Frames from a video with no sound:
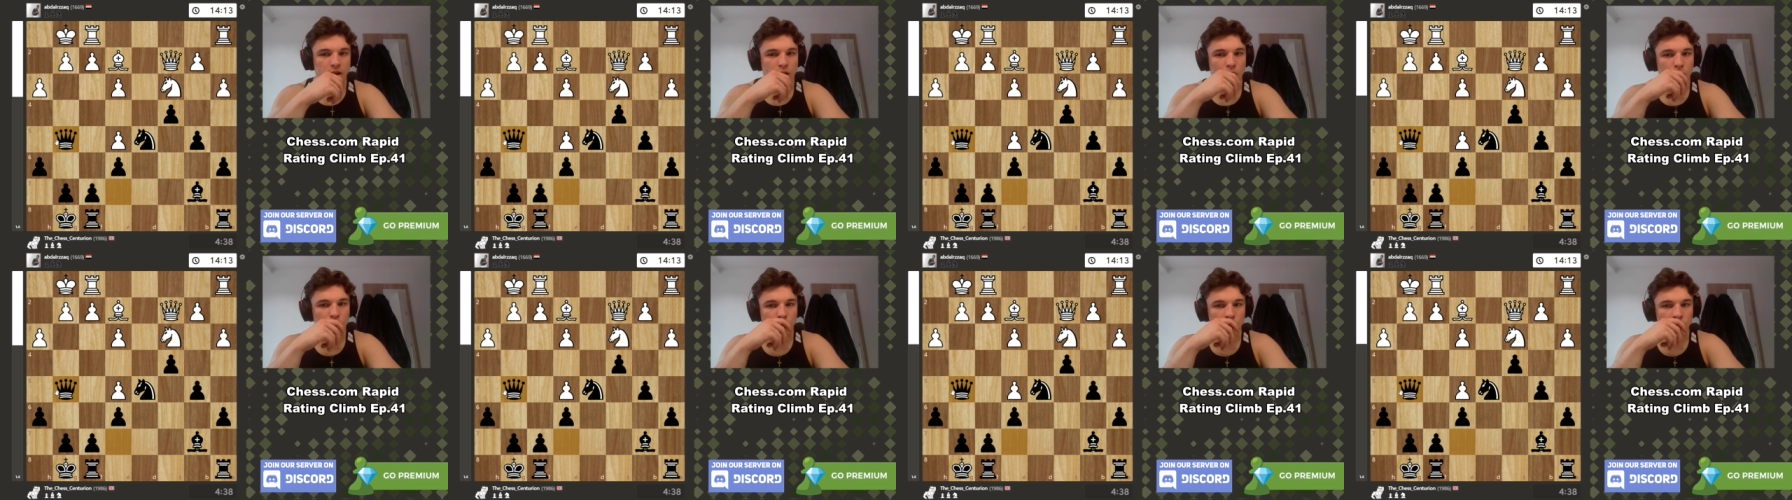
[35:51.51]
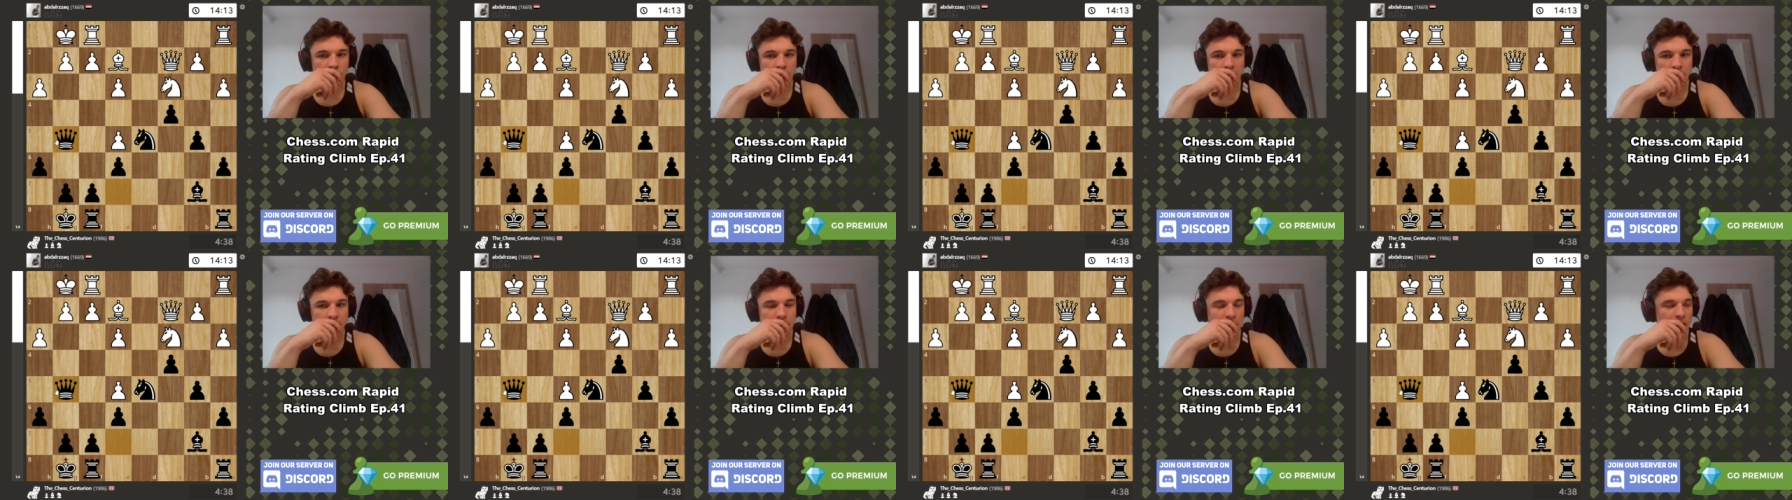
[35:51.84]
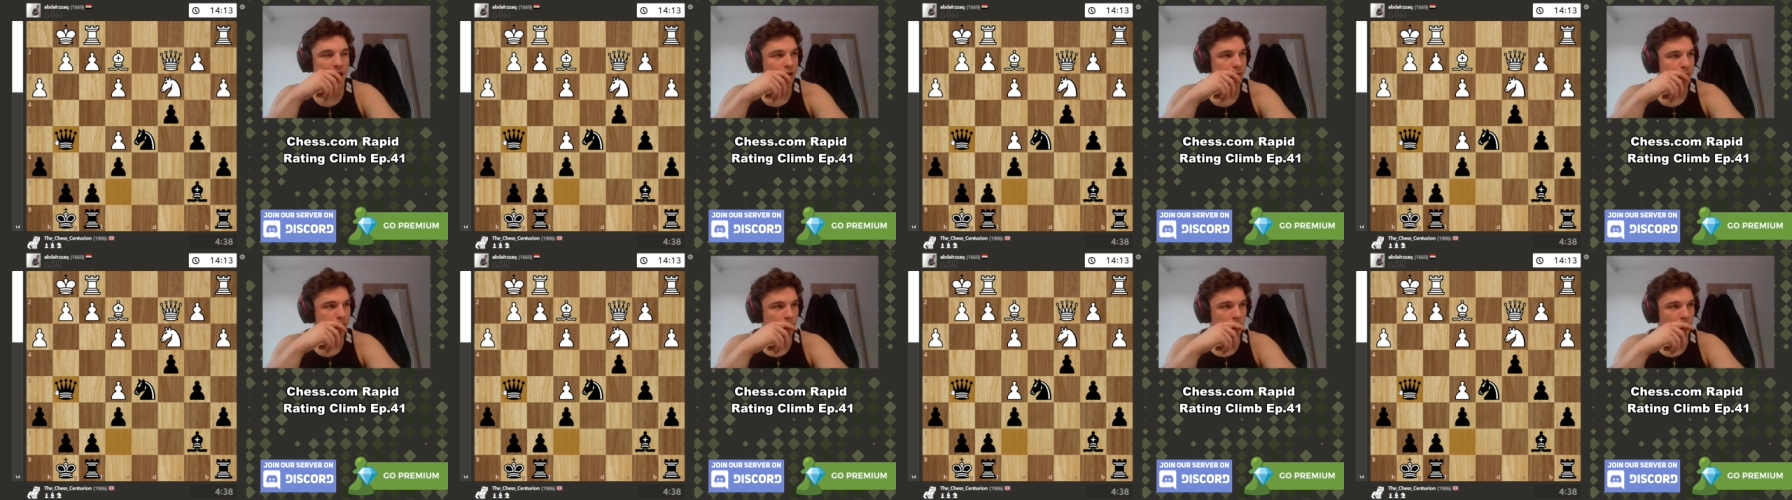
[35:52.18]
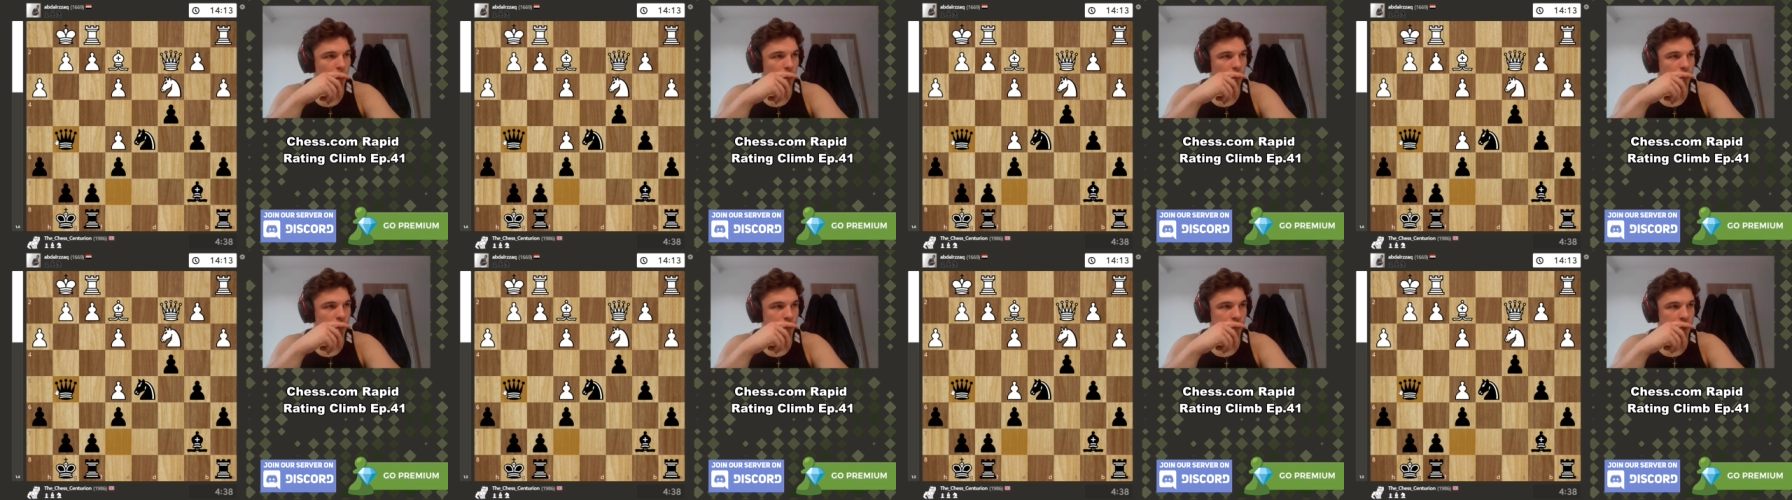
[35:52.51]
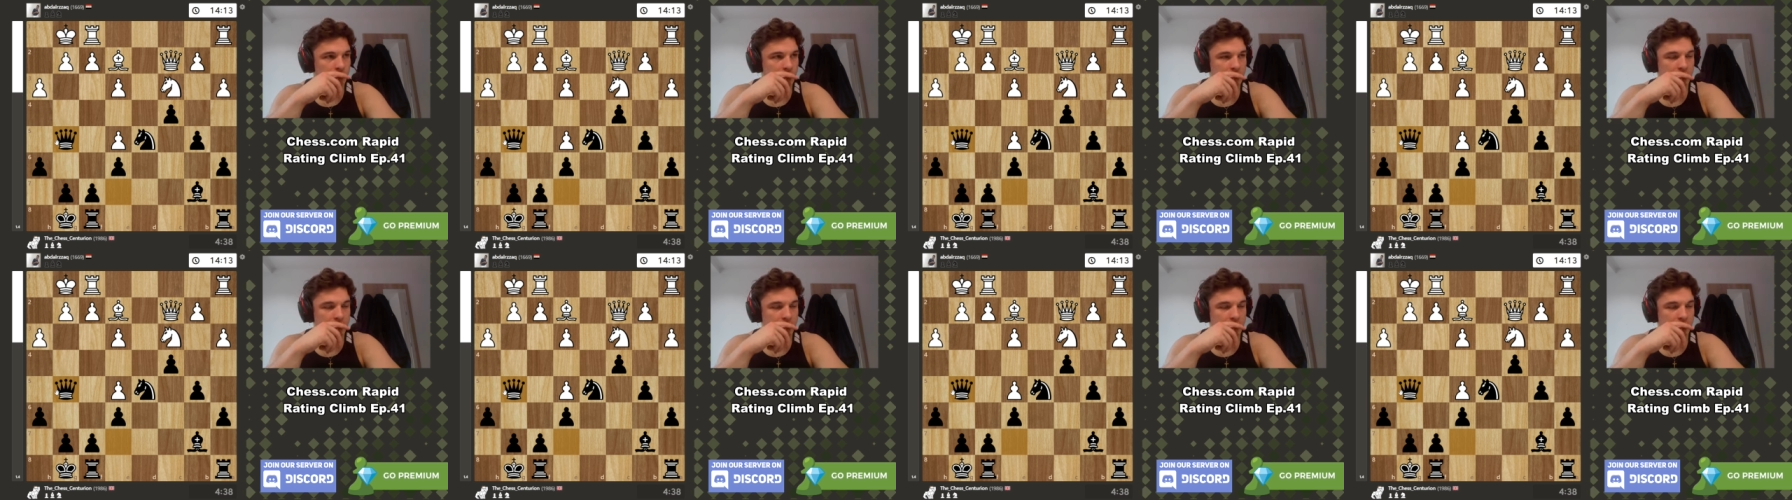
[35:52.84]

only bad move of the